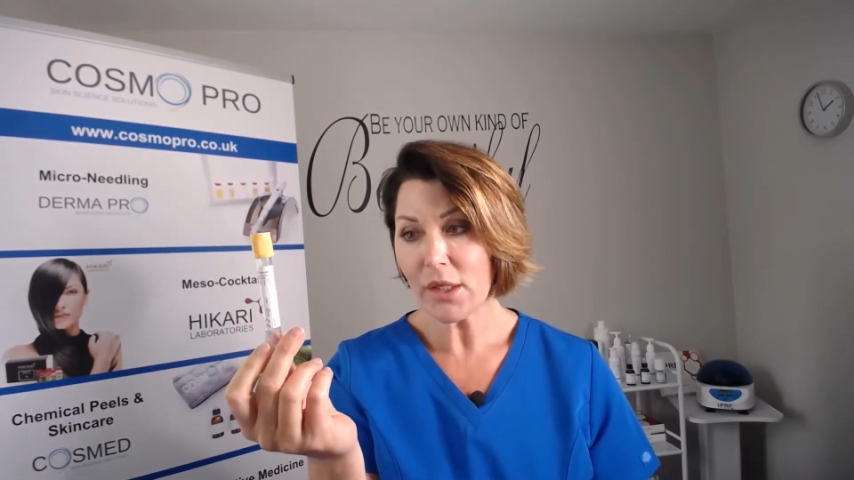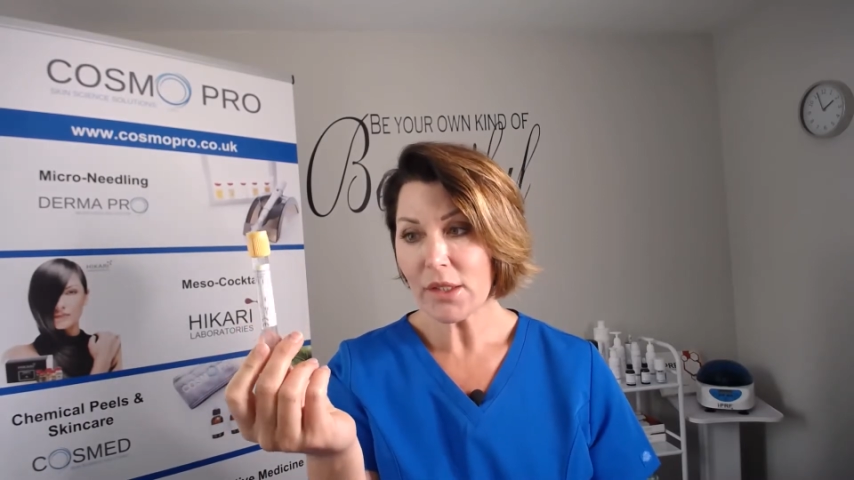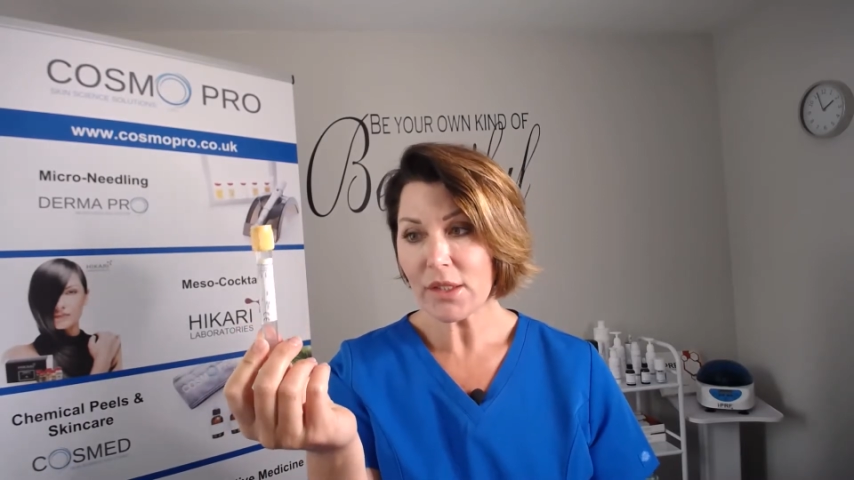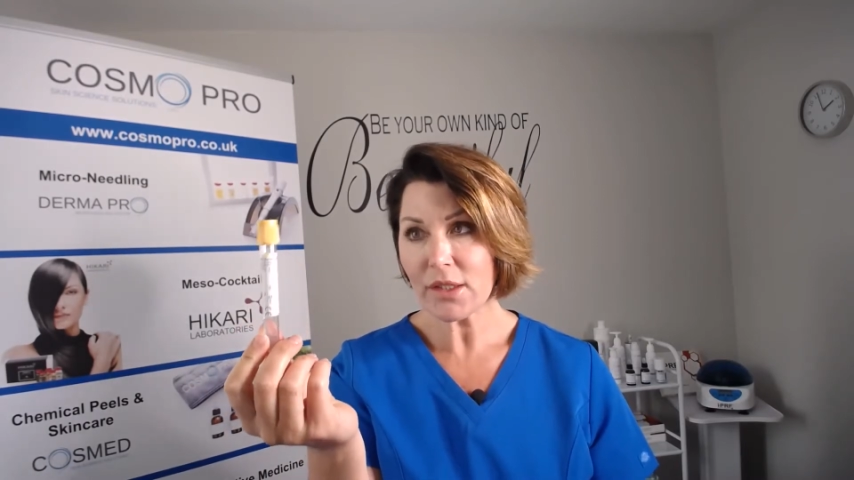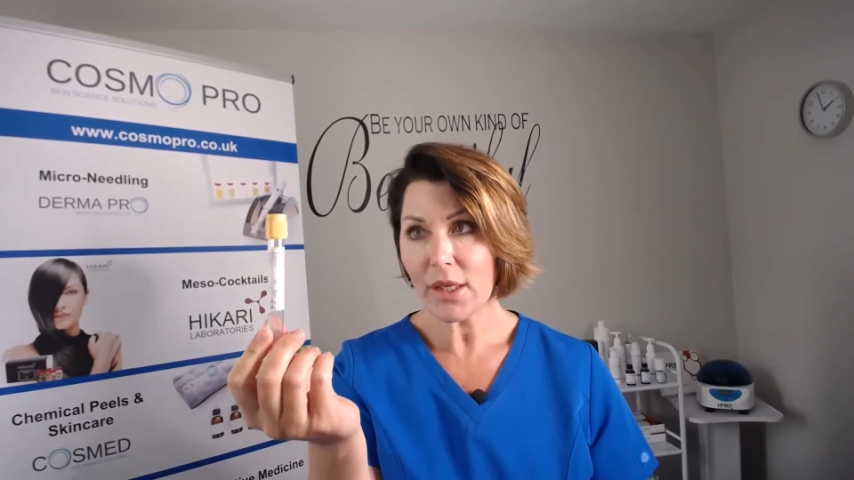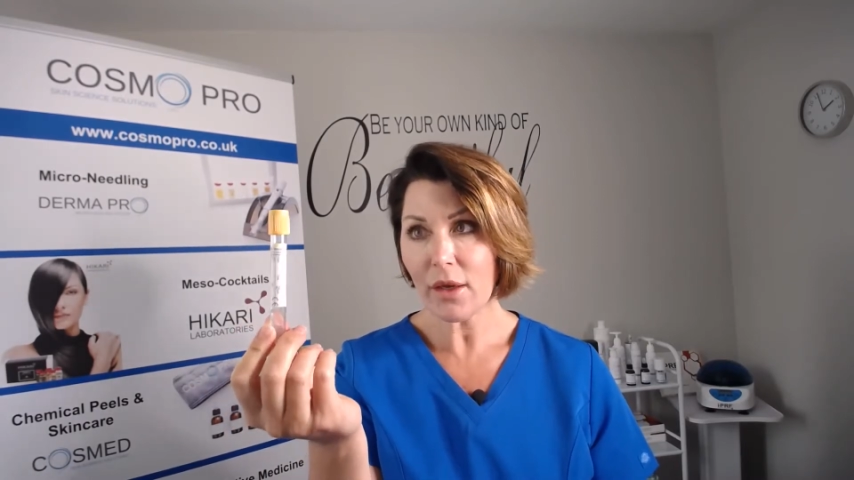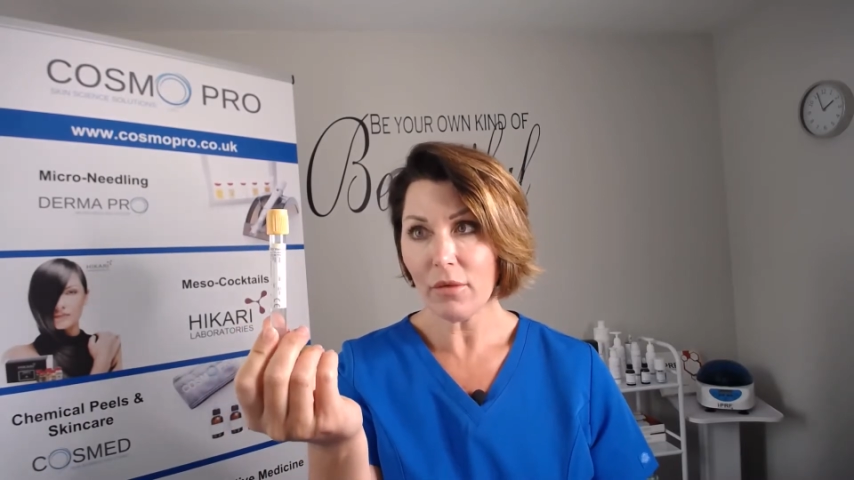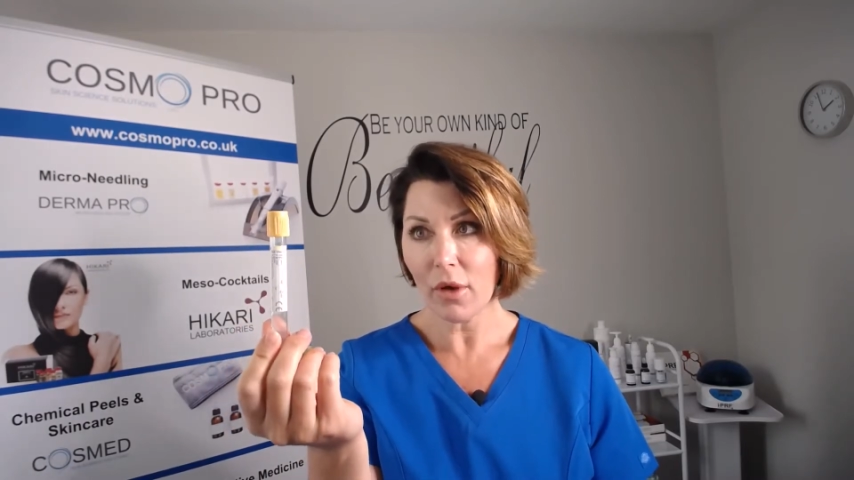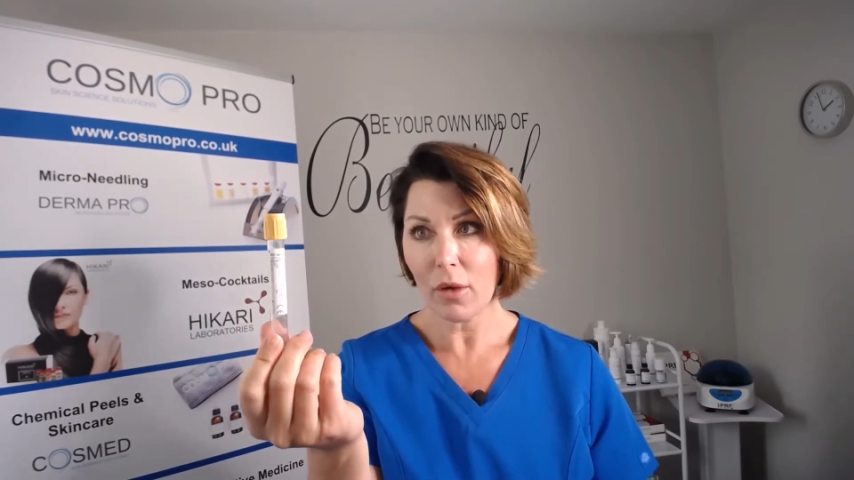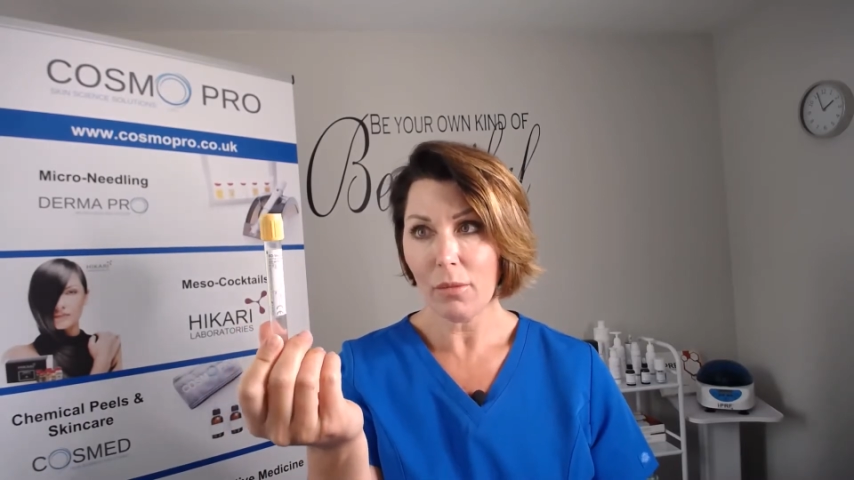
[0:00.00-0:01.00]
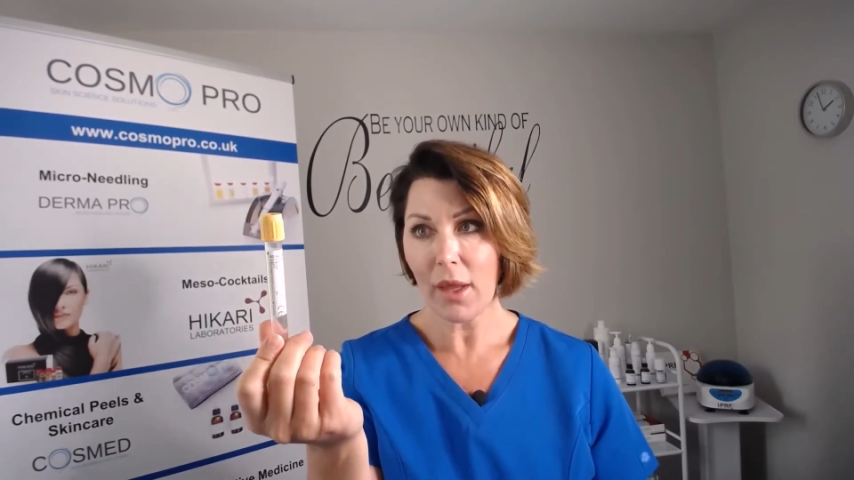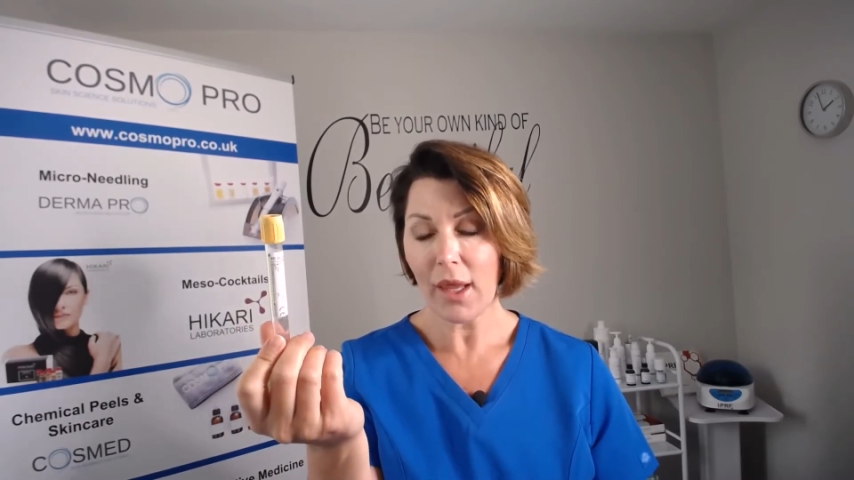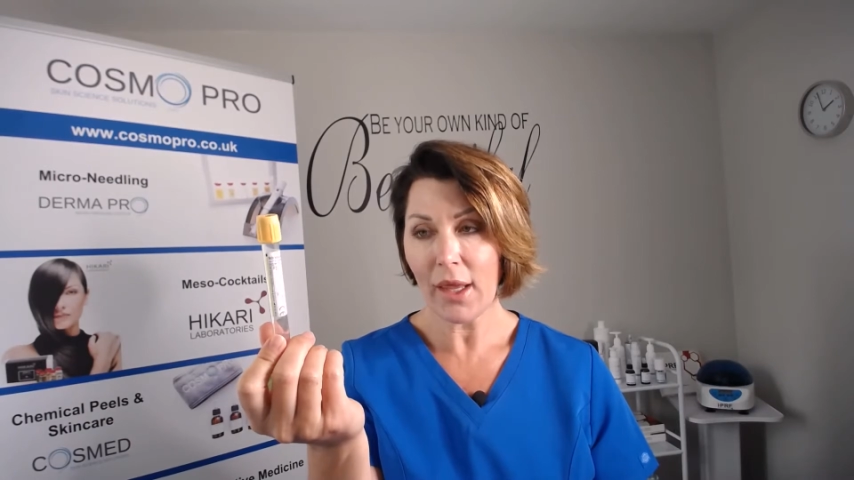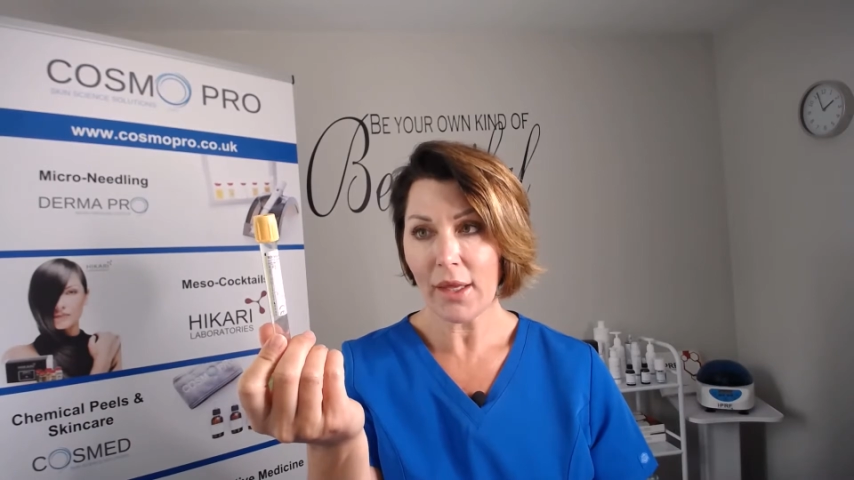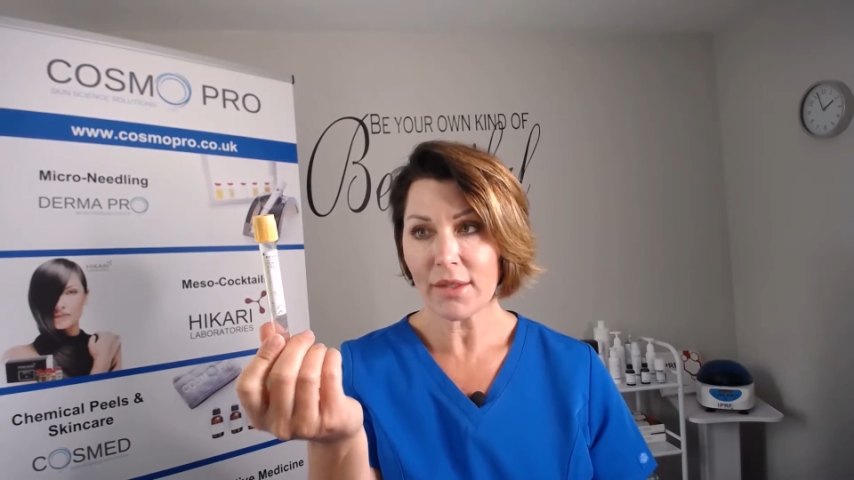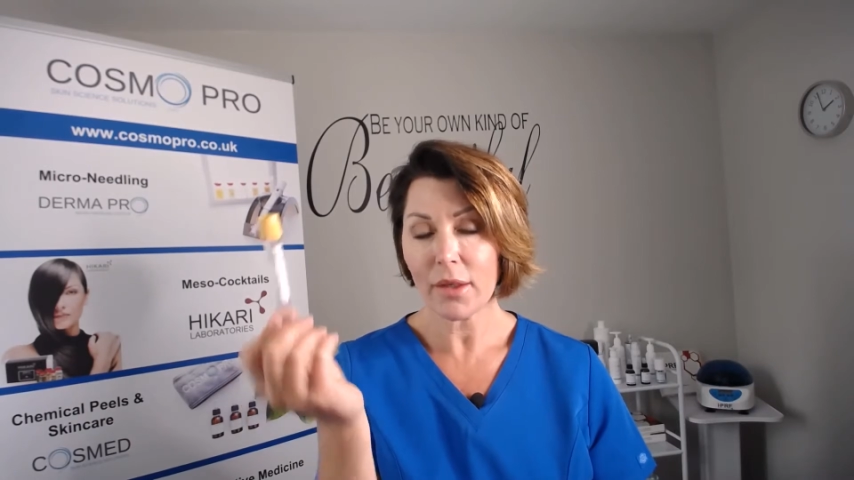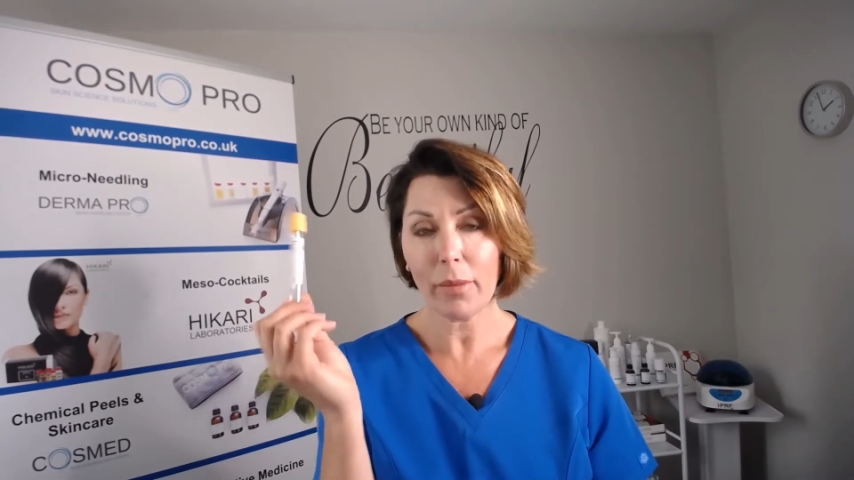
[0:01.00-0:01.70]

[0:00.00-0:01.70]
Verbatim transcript: Serum is